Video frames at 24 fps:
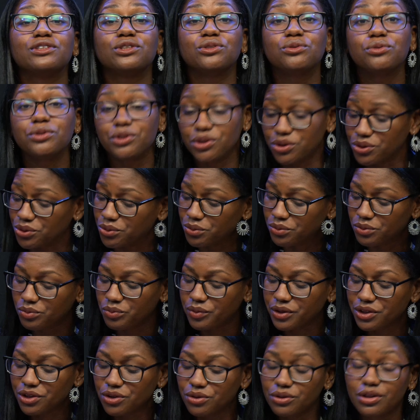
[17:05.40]
to you
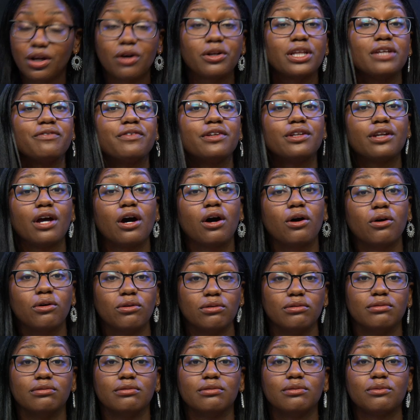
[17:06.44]
when you don't even
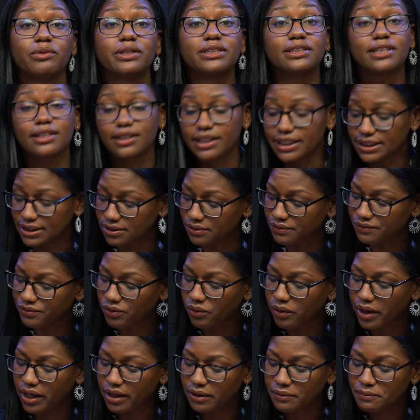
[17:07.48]
know what to listen
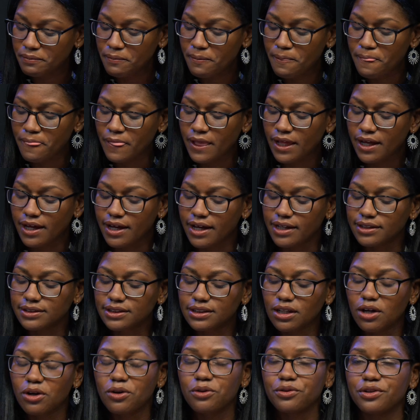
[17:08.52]
for. And
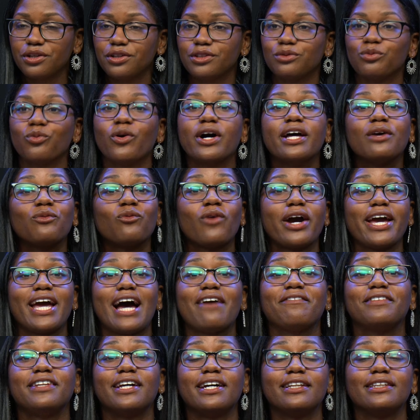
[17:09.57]
so, one way
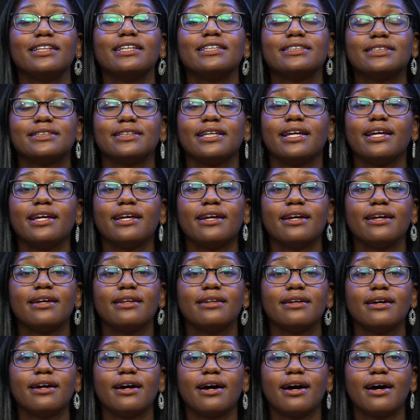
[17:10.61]
I've done this
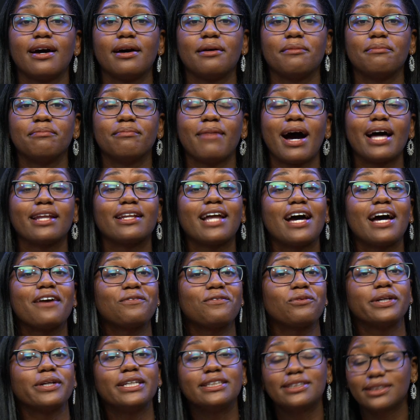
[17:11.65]
in um, my life
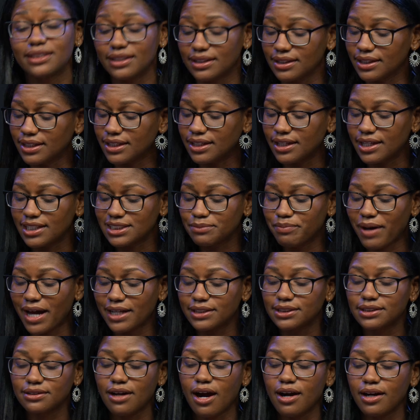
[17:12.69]
recently is by
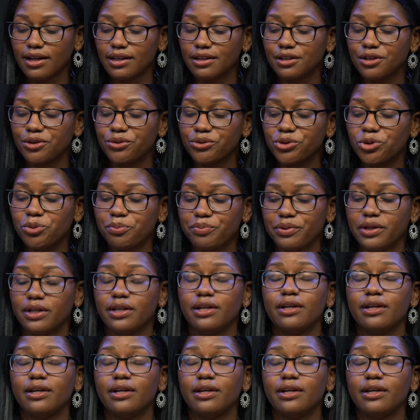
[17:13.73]
starting a group